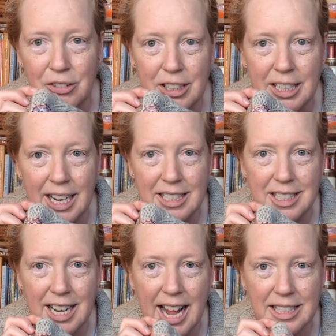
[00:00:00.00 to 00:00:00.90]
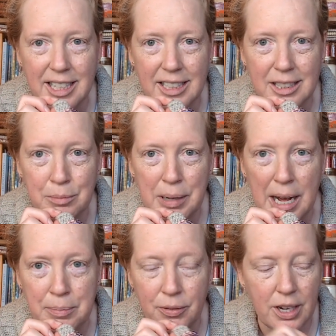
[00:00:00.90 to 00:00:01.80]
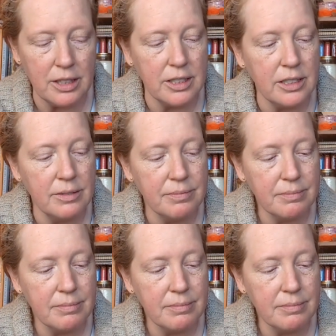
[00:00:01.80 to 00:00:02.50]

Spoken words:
really nice. It adds like a little pop of color.